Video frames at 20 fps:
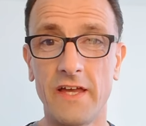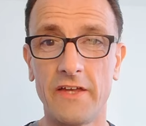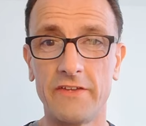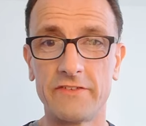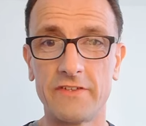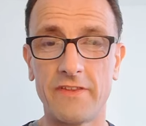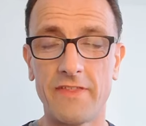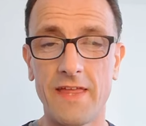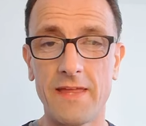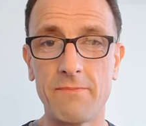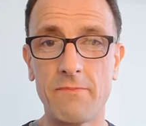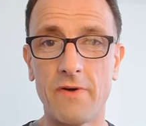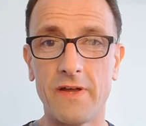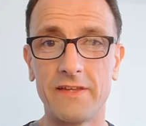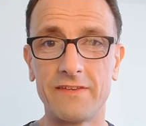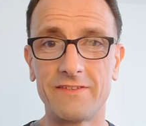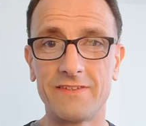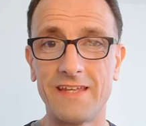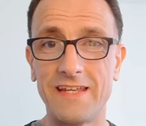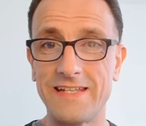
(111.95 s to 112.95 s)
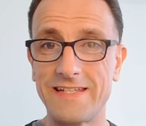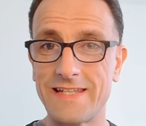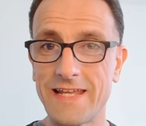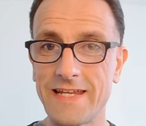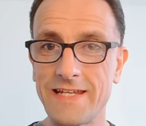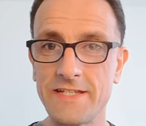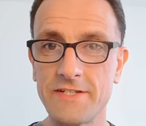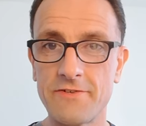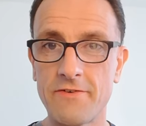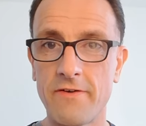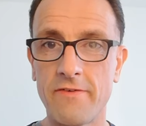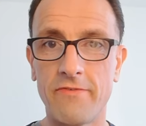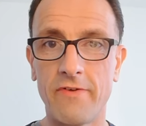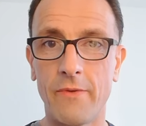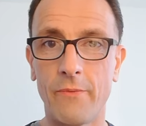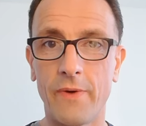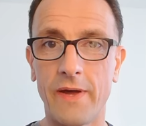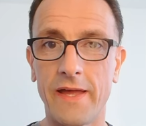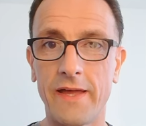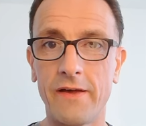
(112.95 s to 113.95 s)
So they might see danger
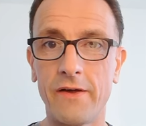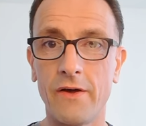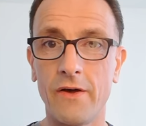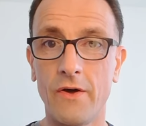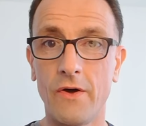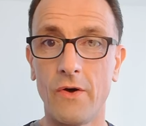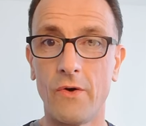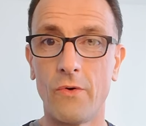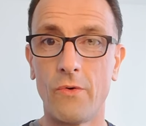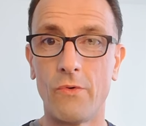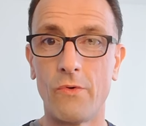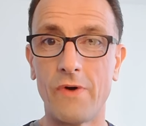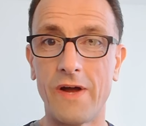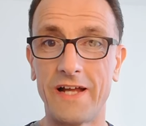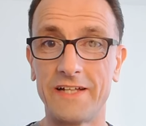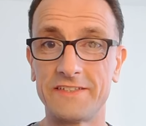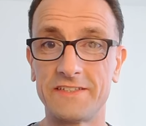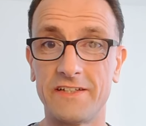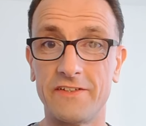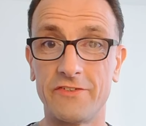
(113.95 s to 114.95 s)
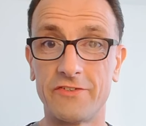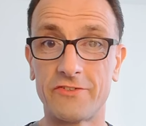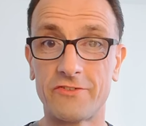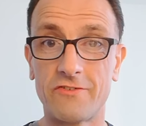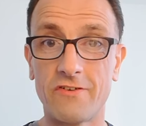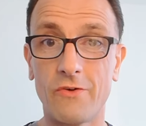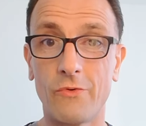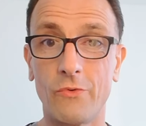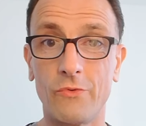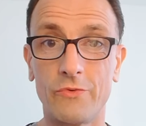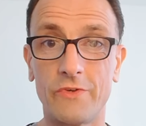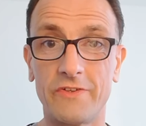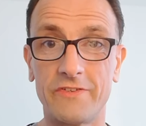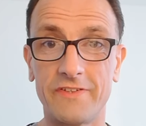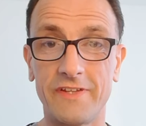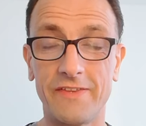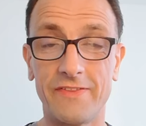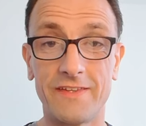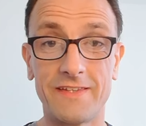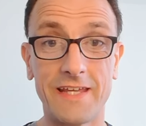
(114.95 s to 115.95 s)
everywhere, or actually struggle to
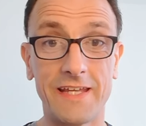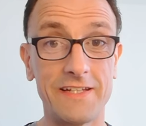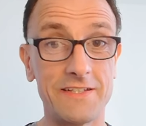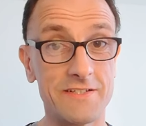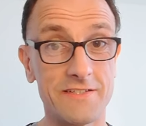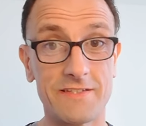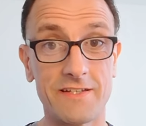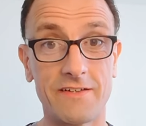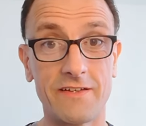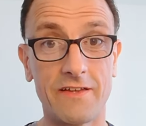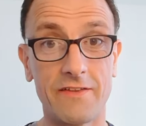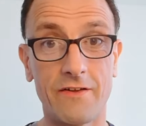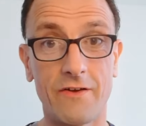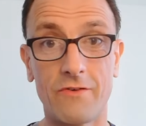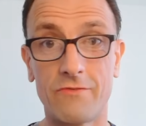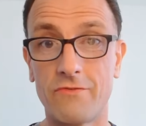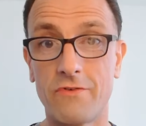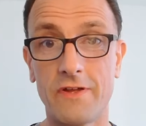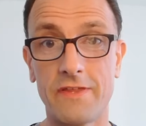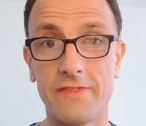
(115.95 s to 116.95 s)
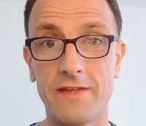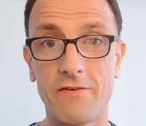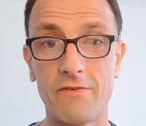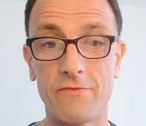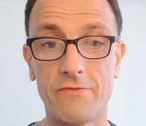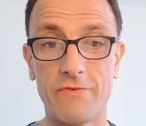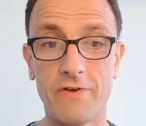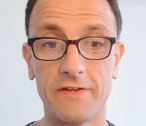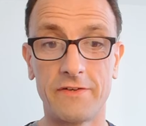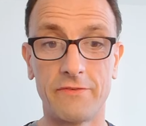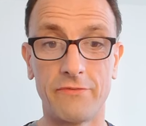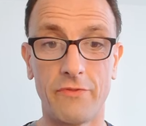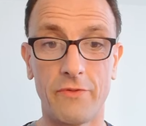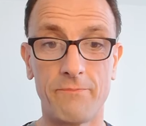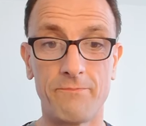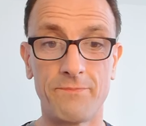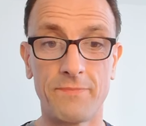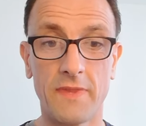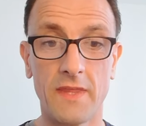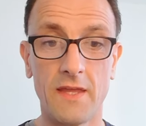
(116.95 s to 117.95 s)
see the dangers that are right there in front of
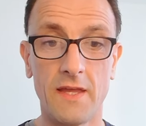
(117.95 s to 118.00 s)
them.